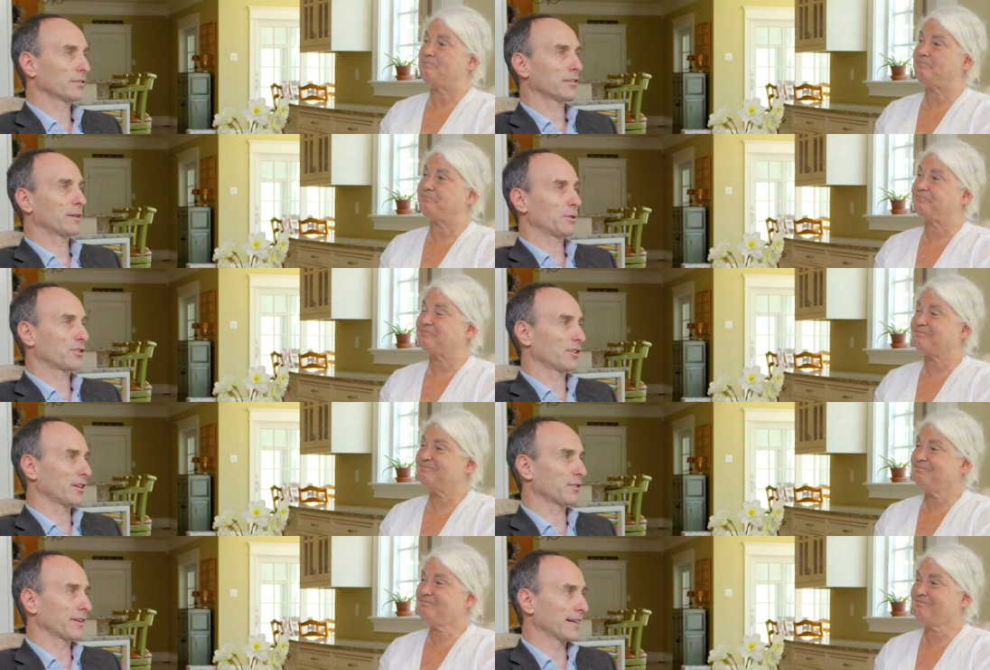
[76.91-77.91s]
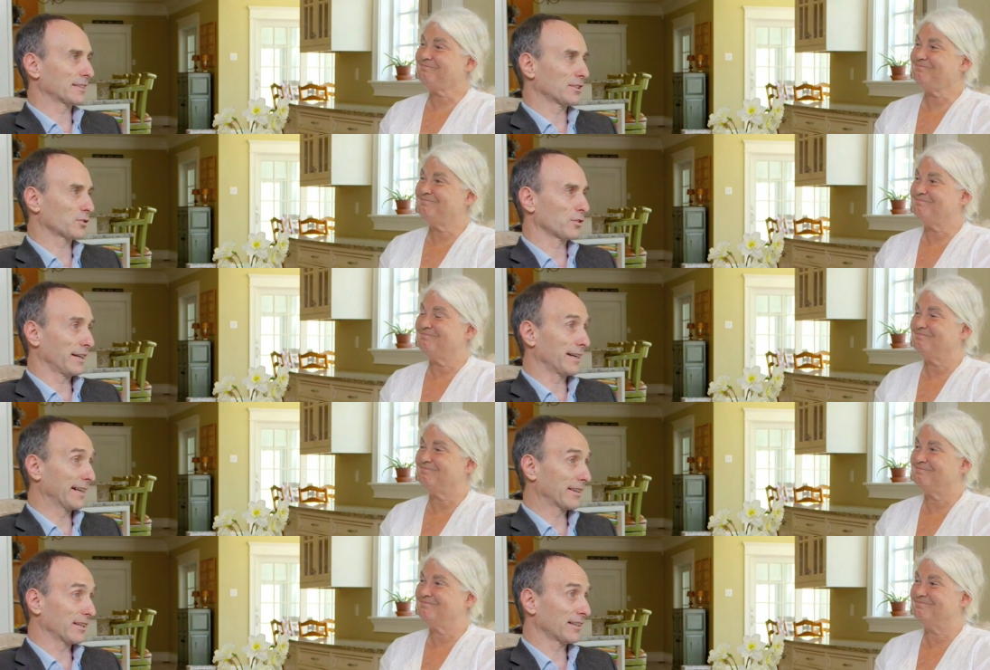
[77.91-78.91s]
Speaker 1: let me see if I got this right, and I
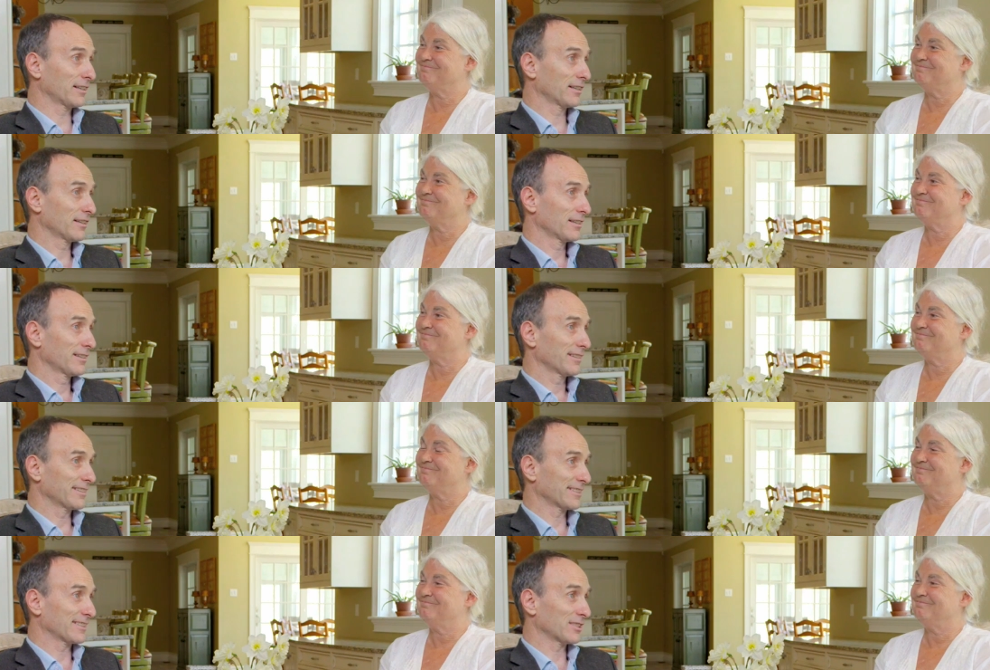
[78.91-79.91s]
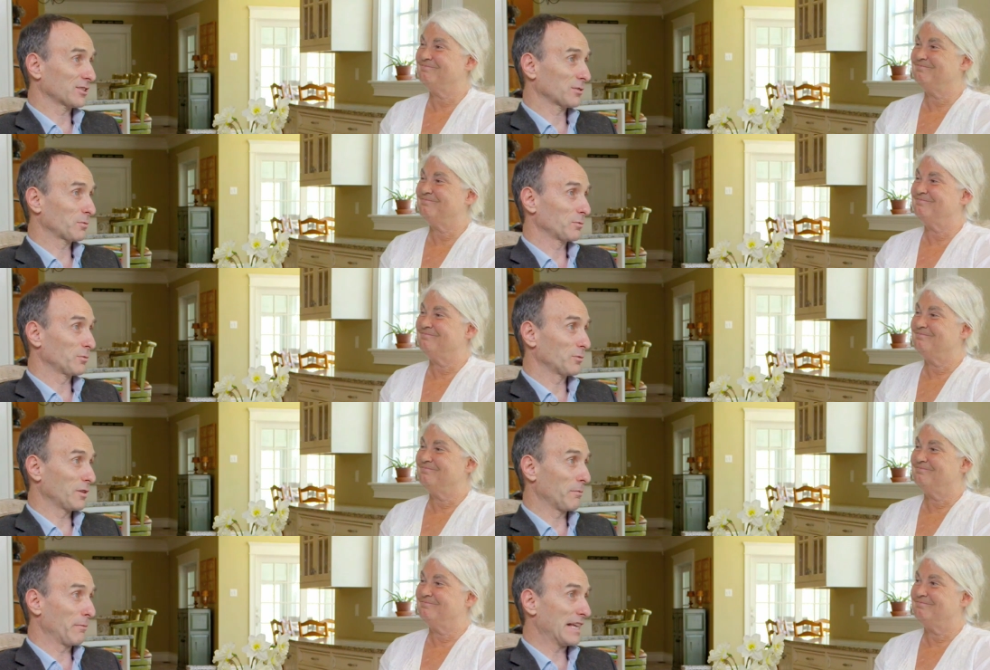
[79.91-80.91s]
think this is
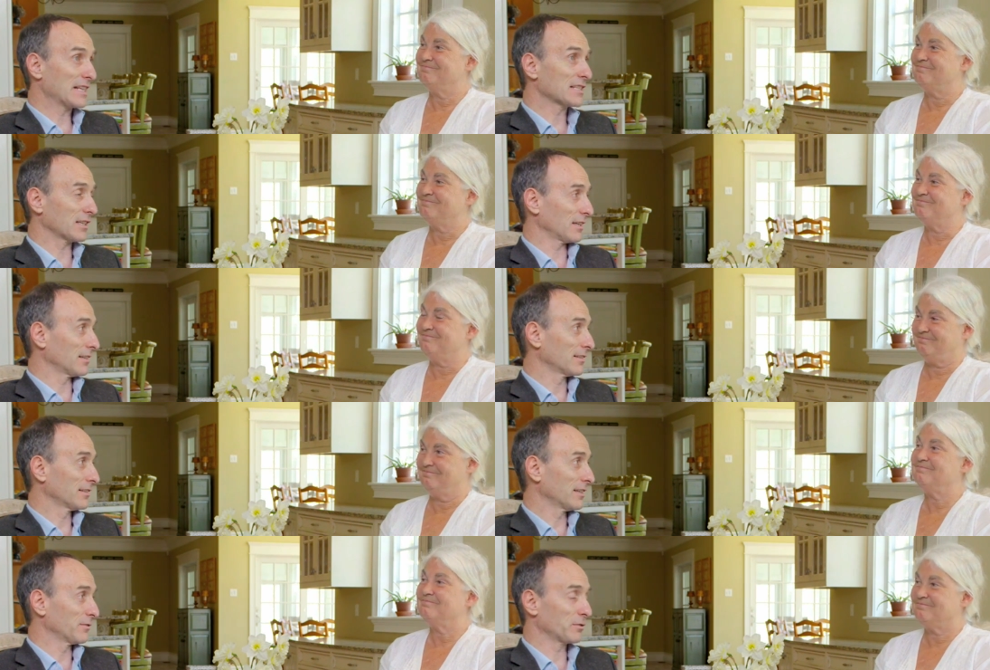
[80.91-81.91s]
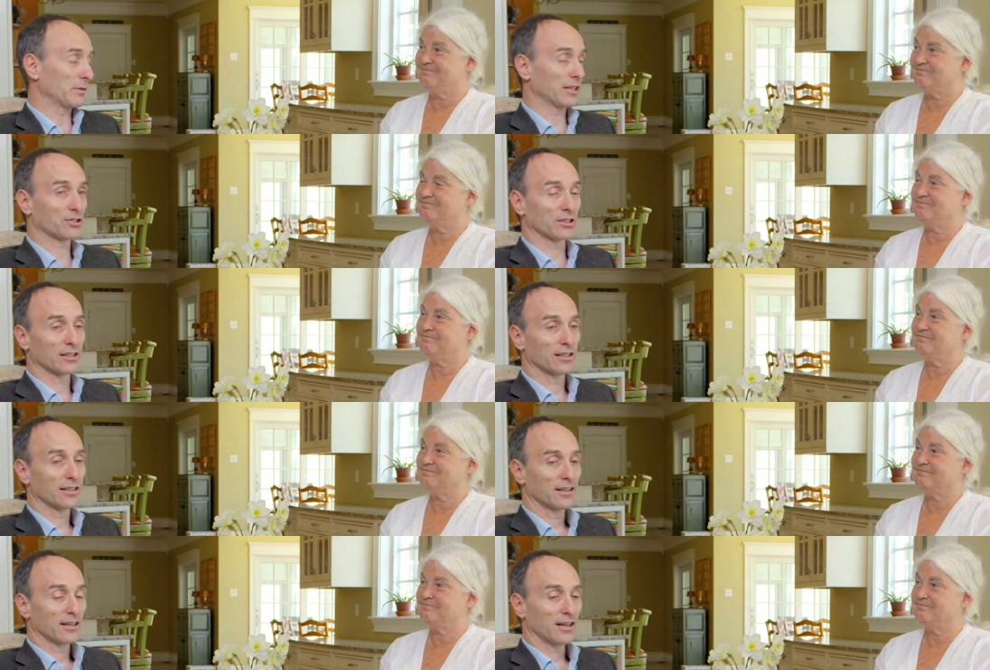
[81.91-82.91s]
amazing information.
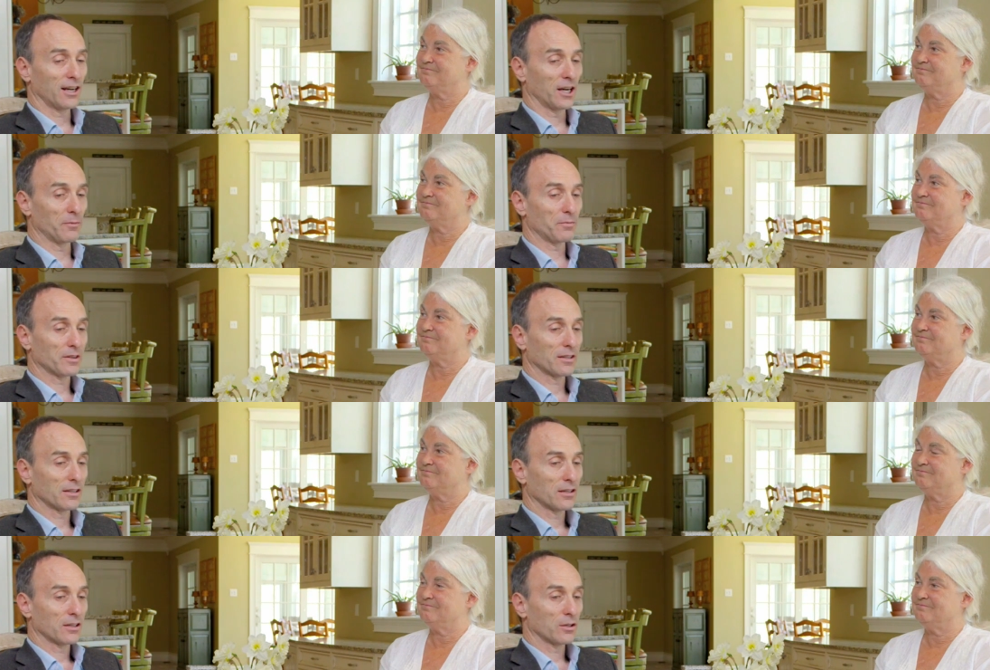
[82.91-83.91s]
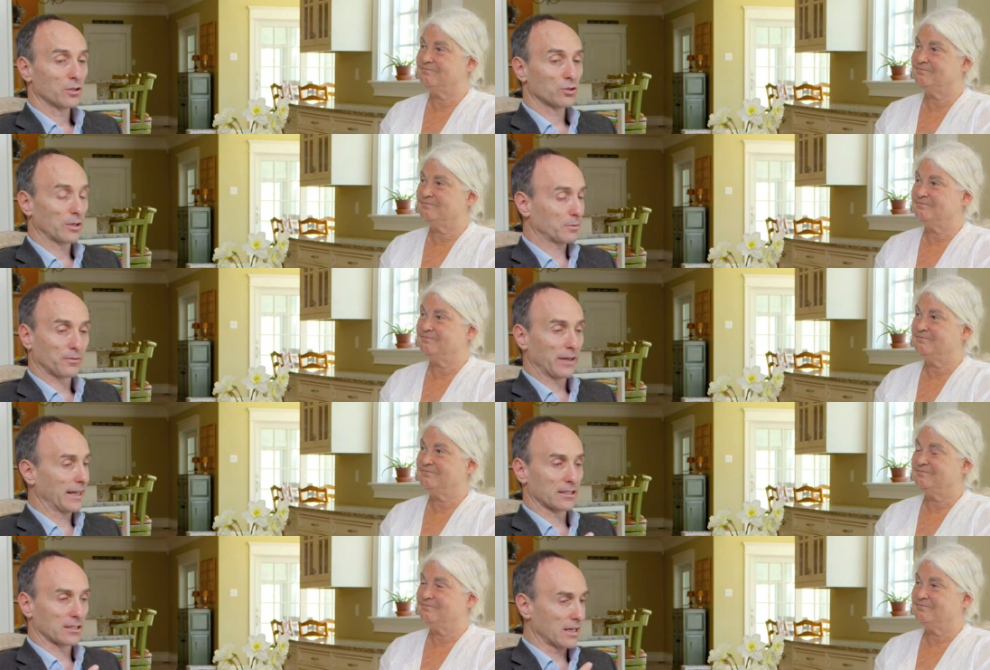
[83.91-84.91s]
Um,
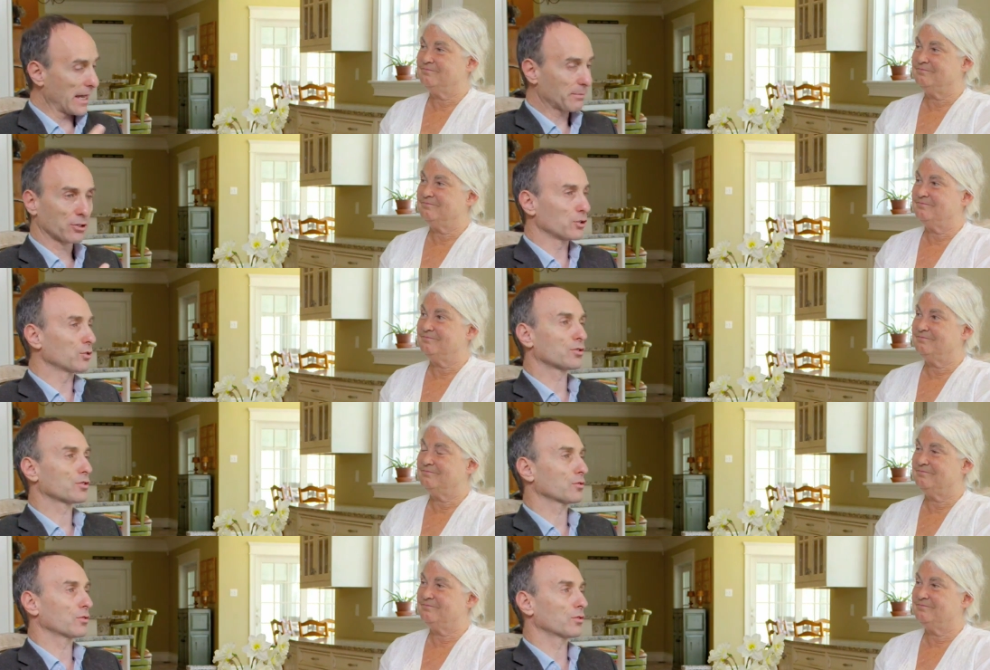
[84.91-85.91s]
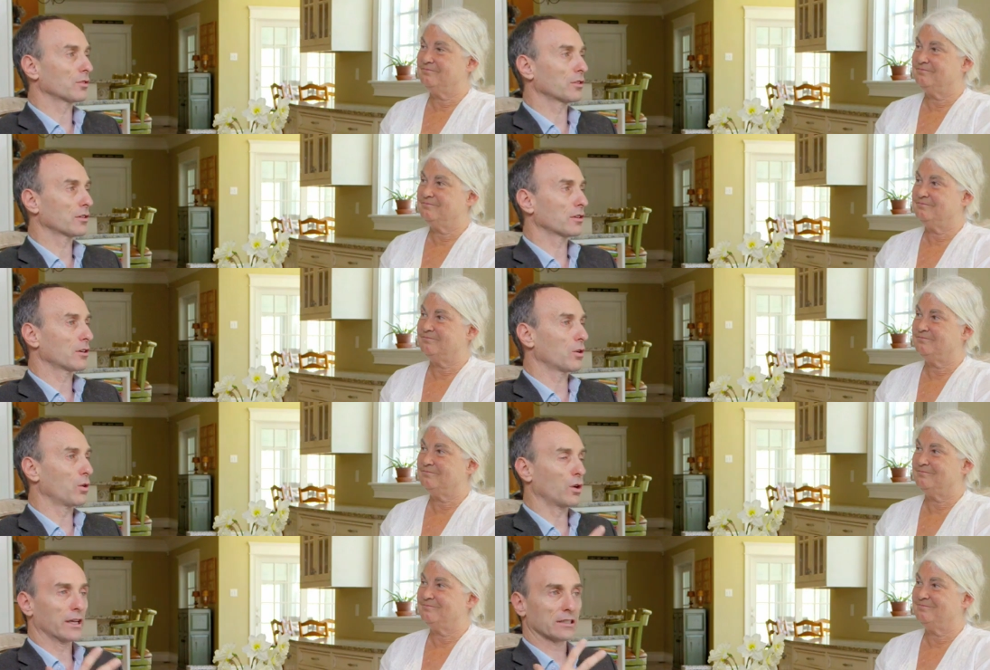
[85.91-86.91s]
tryptophan is not produced.
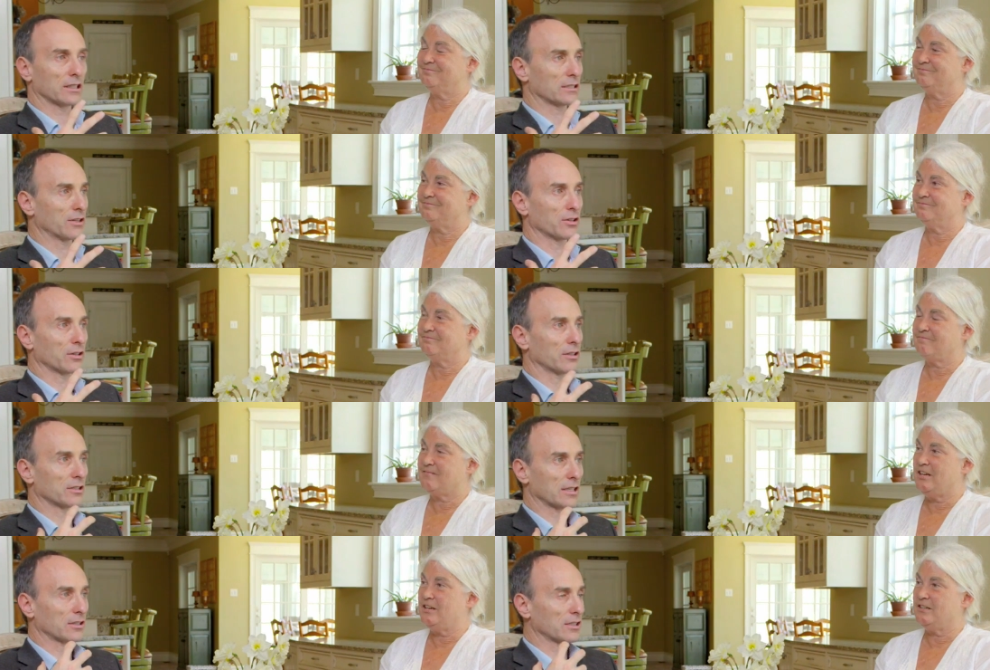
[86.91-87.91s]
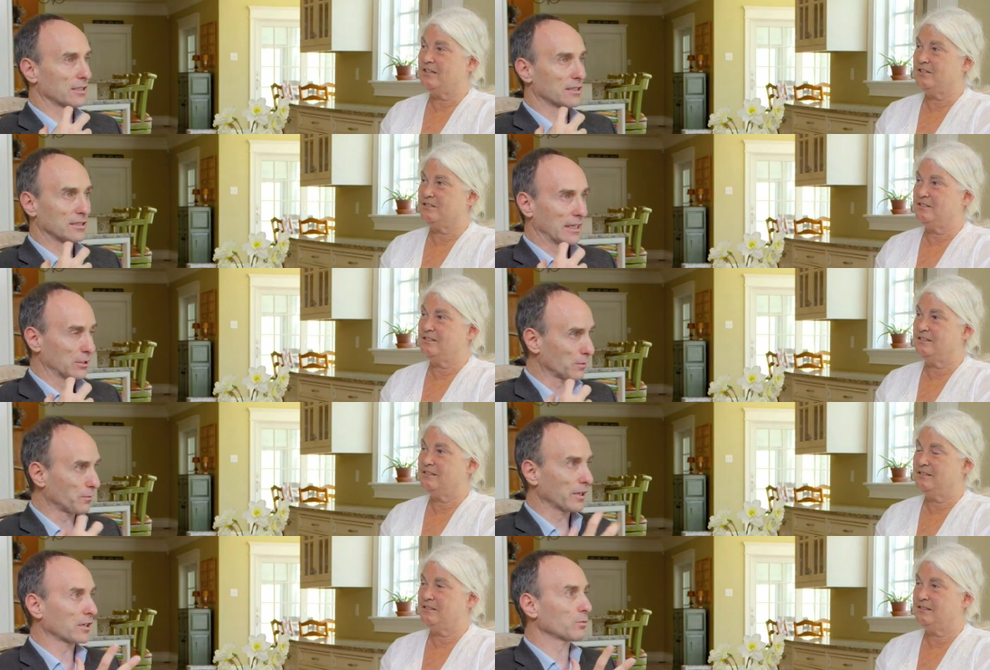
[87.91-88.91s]
It's, it's either the synthesis is
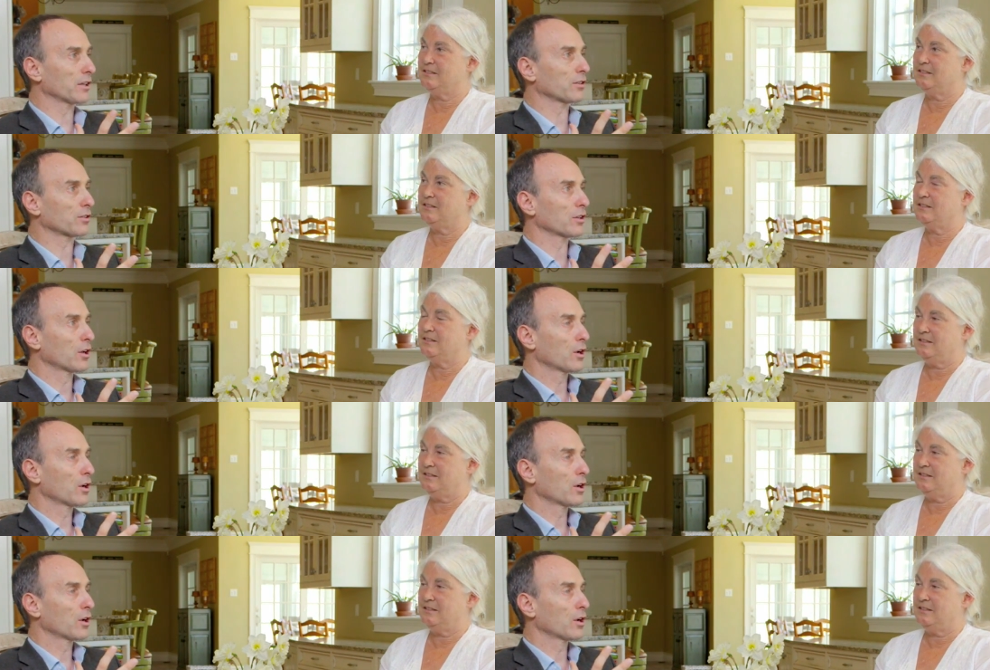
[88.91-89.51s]
interfered with